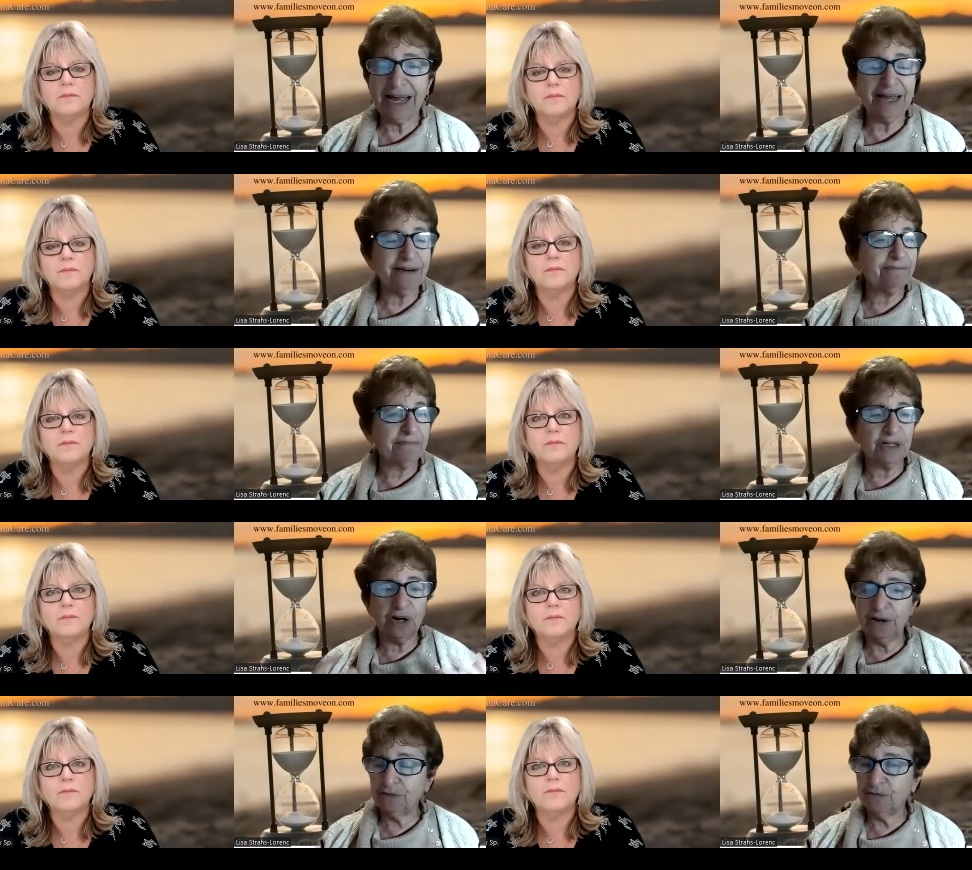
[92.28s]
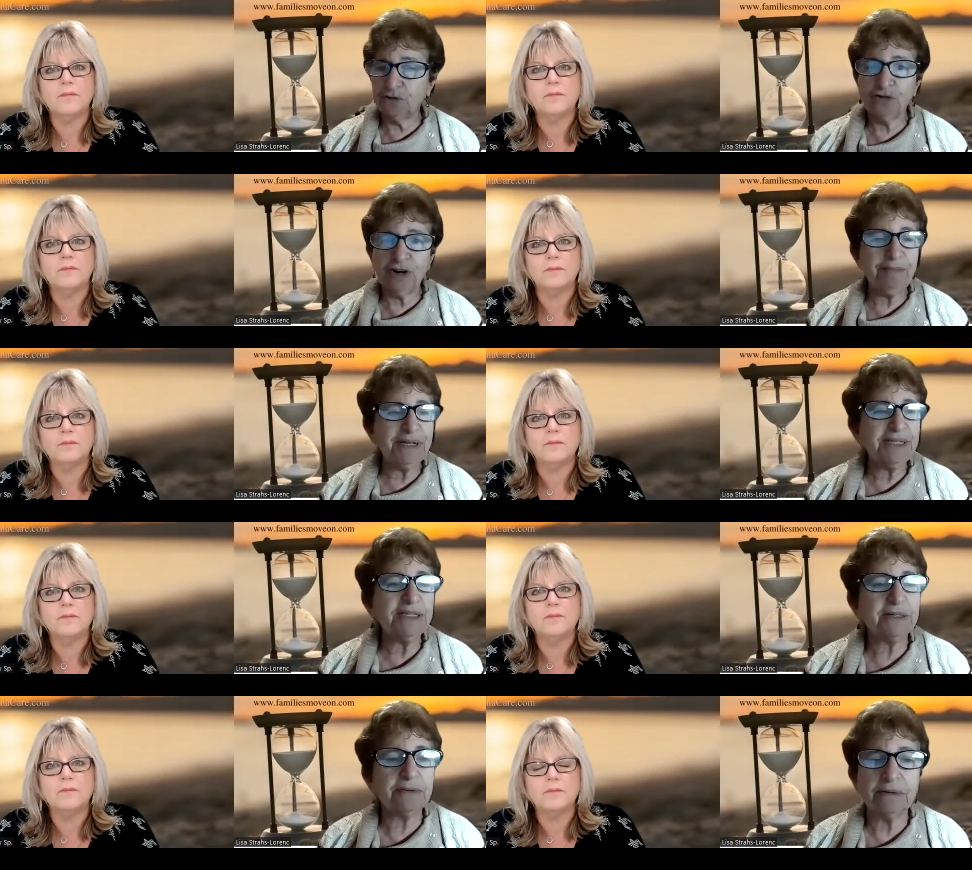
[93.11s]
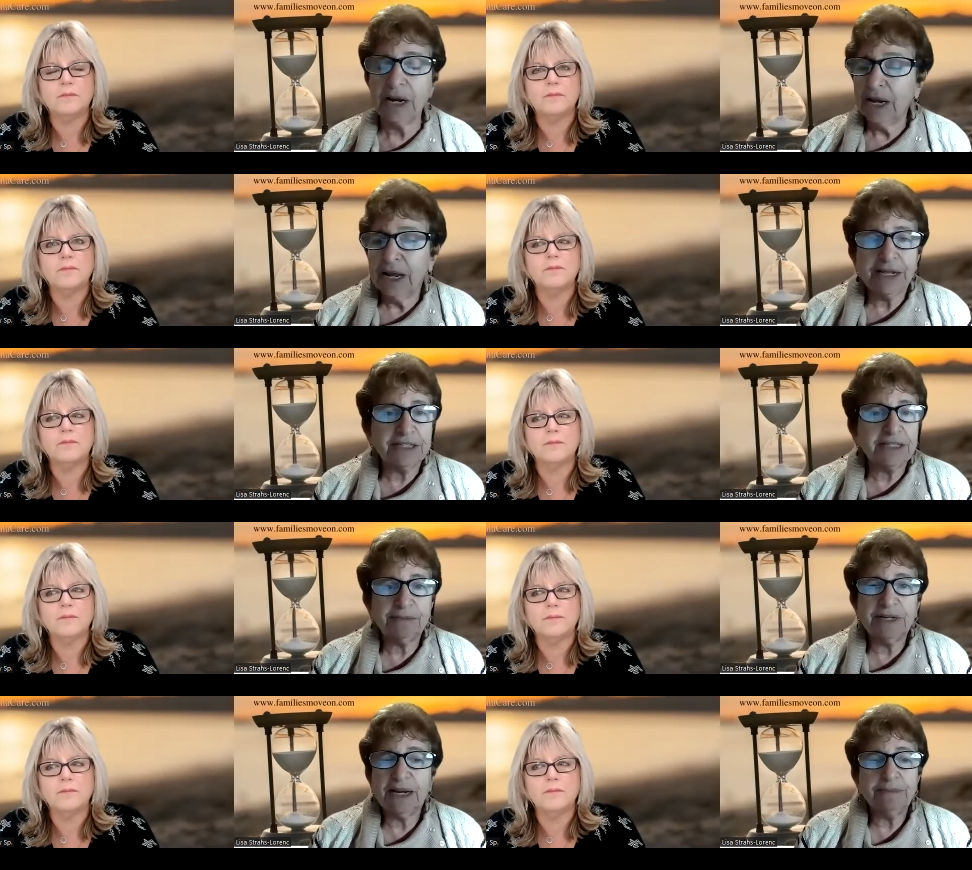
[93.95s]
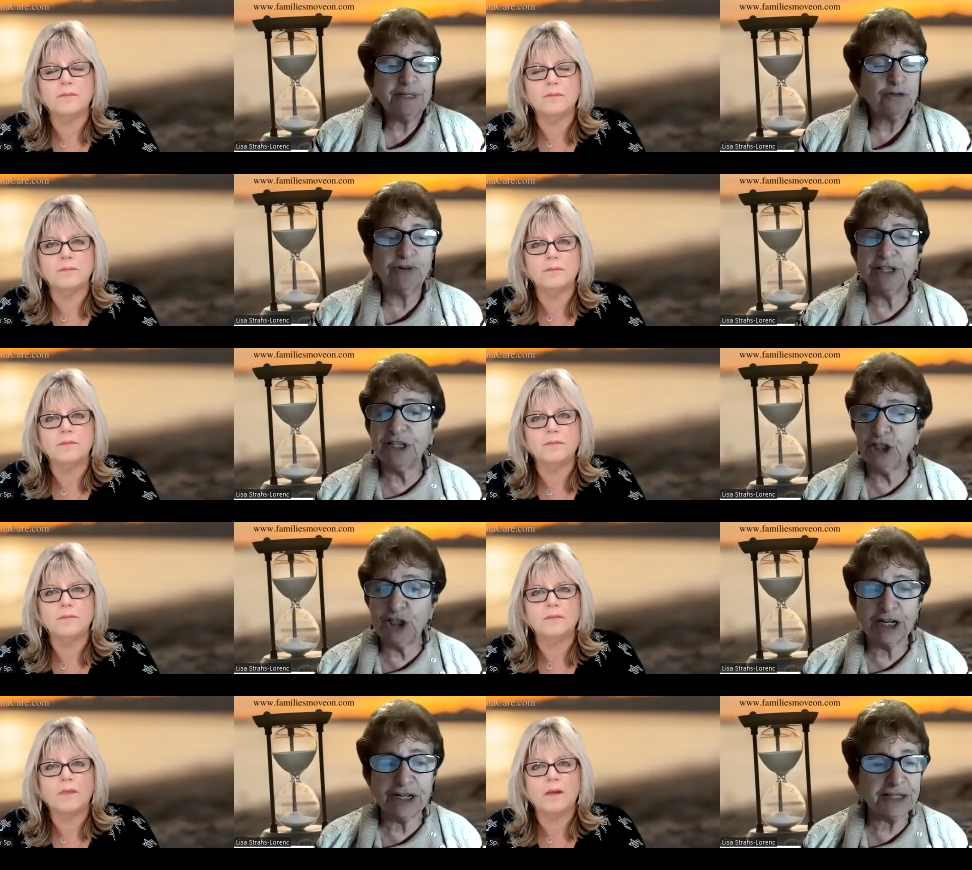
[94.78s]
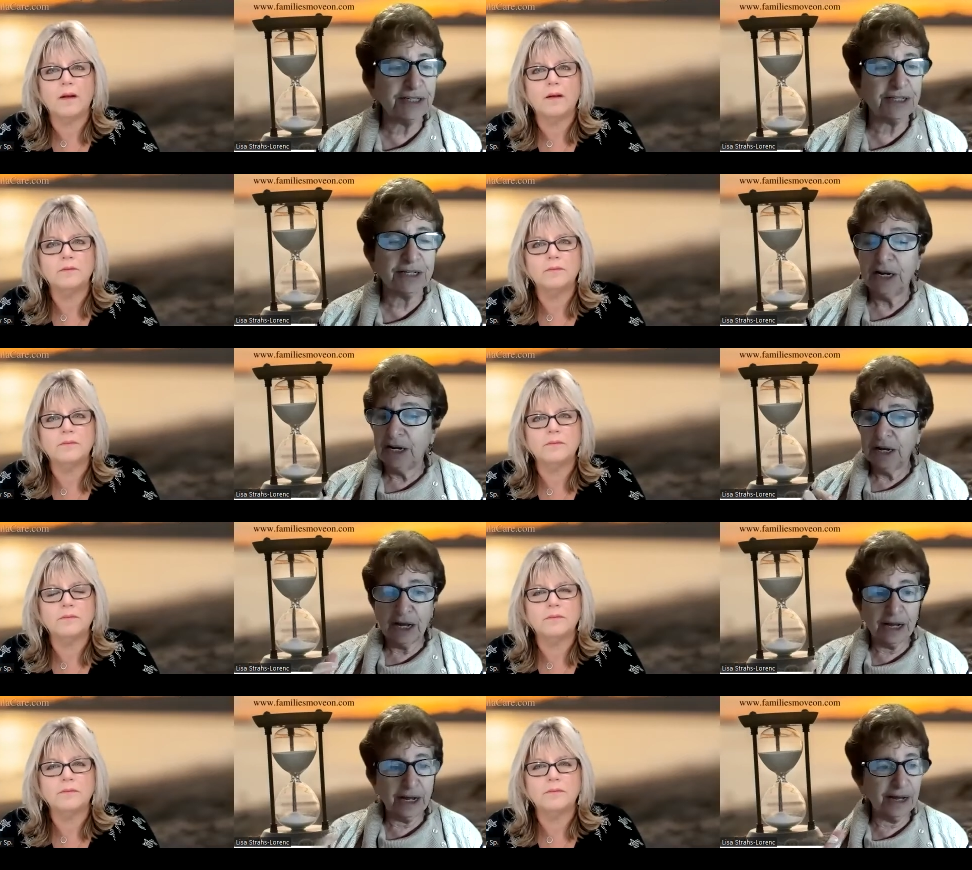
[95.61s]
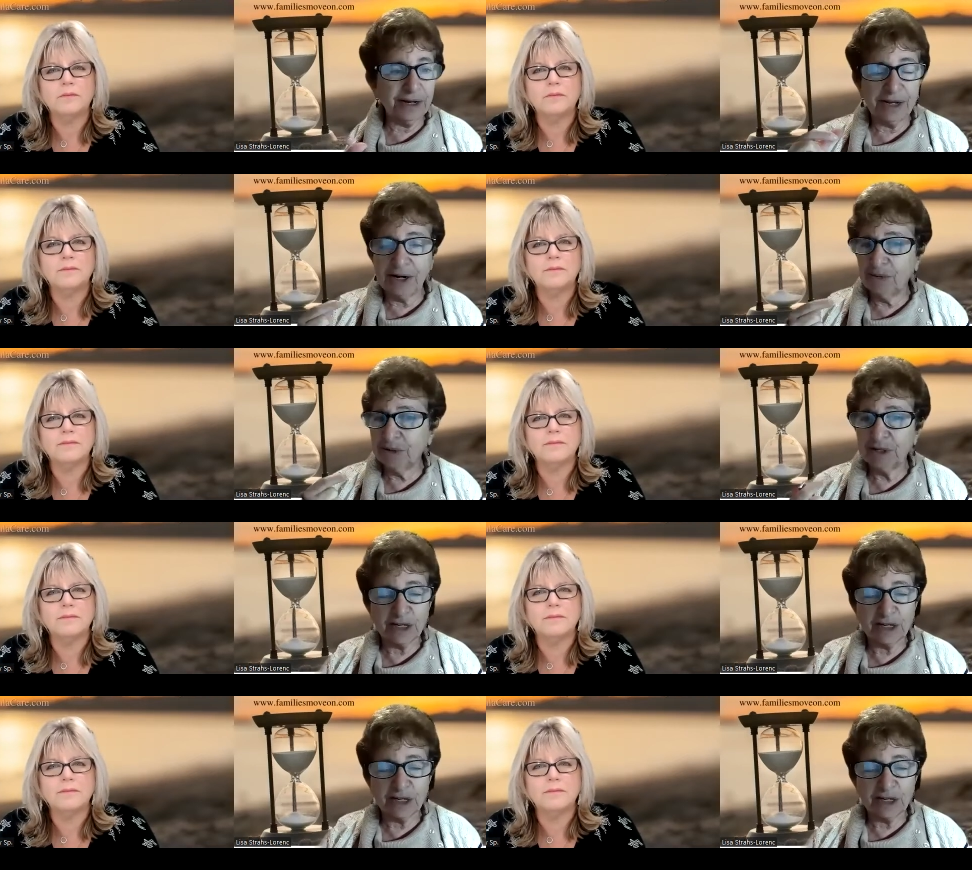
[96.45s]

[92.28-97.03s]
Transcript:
Speaker 1: and gone through treatments and and sometimes it's really just uh, you know a,